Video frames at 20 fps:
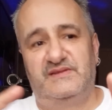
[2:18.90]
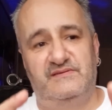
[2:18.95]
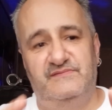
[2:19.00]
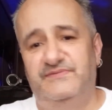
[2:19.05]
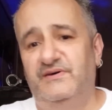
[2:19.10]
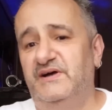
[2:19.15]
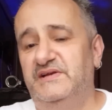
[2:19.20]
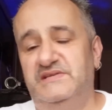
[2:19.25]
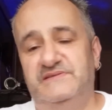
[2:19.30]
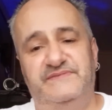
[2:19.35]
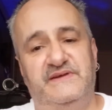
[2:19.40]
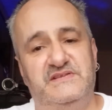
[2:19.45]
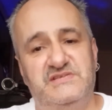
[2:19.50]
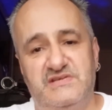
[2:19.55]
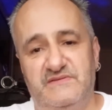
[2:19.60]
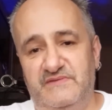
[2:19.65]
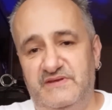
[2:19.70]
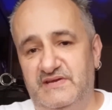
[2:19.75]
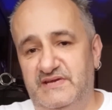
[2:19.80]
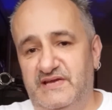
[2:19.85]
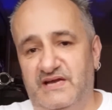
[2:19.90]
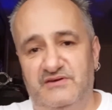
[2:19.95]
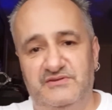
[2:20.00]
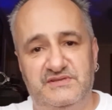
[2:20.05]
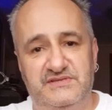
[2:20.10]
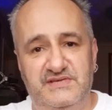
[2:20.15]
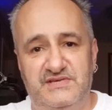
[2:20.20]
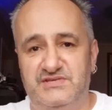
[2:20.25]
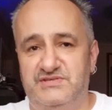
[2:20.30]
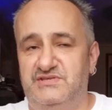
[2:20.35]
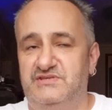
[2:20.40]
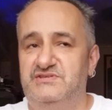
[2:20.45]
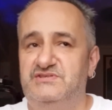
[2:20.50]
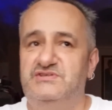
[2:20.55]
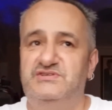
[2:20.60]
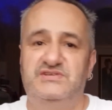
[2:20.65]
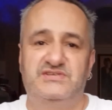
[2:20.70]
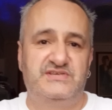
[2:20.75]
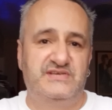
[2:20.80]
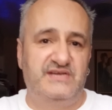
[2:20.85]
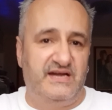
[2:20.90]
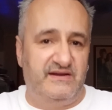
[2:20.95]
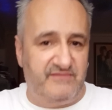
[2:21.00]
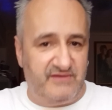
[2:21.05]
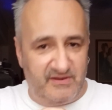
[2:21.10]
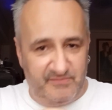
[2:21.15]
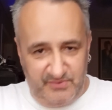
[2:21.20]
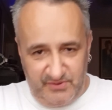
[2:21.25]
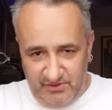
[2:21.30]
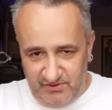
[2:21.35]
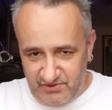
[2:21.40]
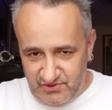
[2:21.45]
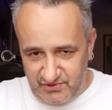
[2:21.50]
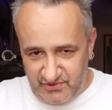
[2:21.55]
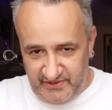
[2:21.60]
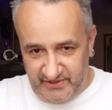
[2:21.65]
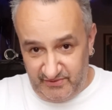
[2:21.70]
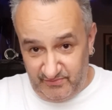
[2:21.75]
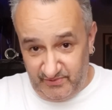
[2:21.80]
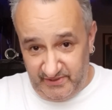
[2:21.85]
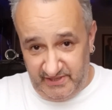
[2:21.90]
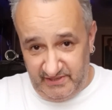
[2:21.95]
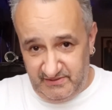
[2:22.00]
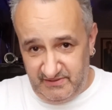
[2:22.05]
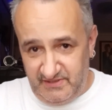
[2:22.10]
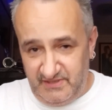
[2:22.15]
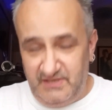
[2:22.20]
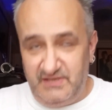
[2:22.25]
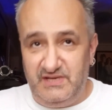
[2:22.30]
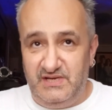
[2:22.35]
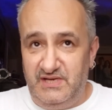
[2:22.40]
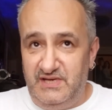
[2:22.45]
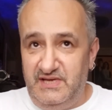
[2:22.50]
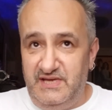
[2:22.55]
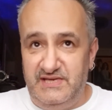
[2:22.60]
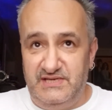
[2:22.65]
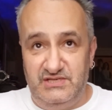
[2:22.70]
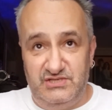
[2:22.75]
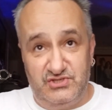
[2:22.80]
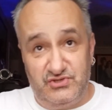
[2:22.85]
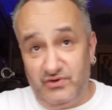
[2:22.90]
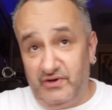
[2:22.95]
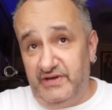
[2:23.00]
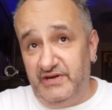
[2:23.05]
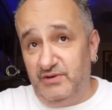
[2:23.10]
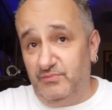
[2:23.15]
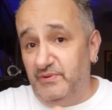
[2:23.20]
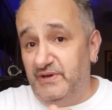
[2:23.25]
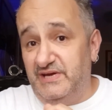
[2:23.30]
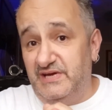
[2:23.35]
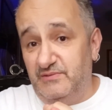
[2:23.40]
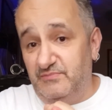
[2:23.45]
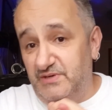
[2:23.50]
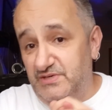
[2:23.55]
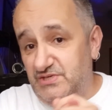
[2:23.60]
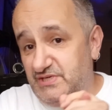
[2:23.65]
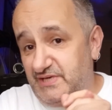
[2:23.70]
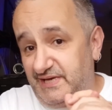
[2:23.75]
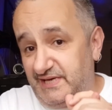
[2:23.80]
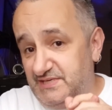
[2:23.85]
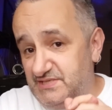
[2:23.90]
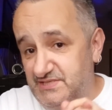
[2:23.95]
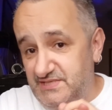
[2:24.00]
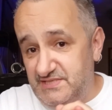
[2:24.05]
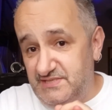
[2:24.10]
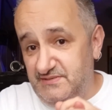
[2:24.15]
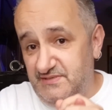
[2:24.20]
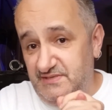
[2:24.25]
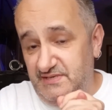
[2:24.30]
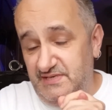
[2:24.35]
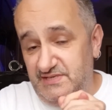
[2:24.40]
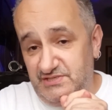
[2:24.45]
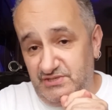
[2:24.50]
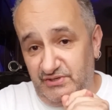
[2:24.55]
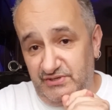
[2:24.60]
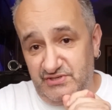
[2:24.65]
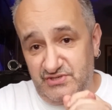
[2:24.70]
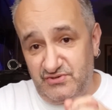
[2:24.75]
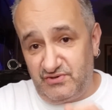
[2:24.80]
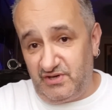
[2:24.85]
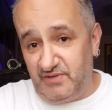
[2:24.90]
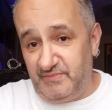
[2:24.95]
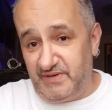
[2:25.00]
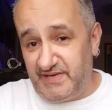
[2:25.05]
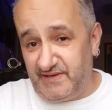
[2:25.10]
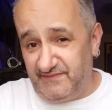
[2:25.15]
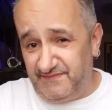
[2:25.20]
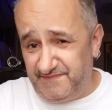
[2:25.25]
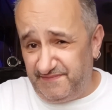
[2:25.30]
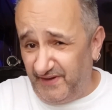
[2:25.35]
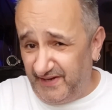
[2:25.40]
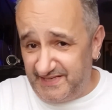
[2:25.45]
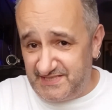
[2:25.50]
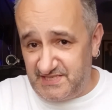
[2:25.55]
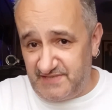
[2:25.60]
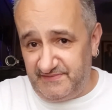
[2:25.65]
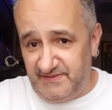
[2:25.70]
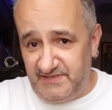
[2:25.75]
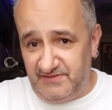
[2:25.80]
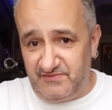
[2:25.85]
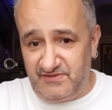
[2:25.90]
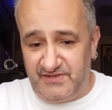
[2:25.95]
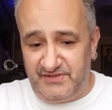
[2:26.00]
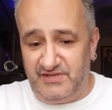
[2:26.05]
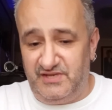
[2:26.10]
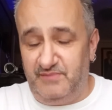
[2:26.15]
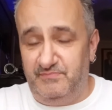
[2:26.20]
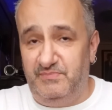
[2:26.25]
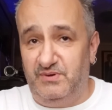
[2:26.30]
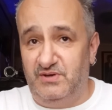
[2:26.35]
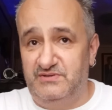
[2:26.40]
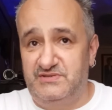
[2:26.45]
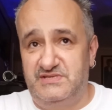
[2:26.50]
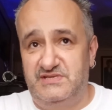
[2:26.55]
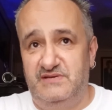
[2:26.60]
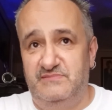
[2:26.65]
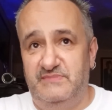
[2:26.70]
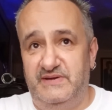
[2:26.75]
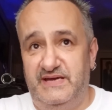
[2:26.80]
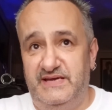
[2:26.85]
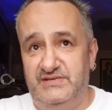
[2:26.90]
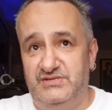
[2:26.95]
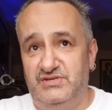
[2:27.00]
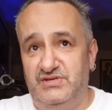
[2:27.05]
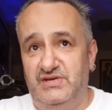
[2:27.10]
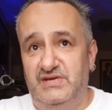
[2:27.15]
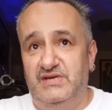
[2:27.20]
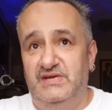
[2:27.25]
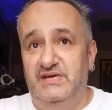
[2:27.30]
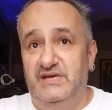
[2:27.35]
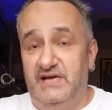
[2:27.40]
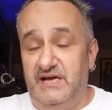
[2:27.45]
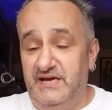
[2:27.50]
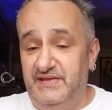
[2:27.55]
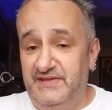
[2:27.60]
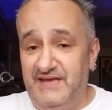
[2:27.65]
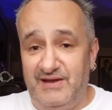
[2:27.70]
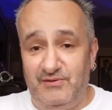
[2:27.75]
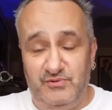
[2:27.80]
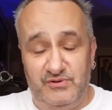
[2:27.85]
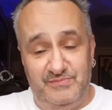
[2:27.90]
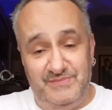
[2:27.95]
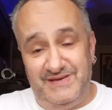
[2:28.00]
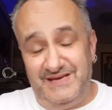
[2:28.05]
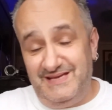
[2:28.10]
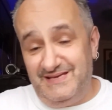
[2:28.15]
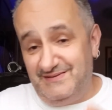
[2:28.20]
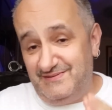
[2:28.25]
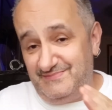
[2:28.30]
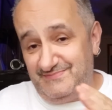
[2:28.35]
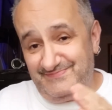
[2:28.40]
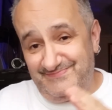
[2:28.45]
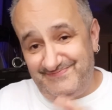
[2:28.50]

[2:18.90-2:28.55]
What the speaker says: fight defensively and go the distance and just cover up and not try to win. He could try to win, in which case he's got to try and make a fight of it rather than a boxing match. And that would mean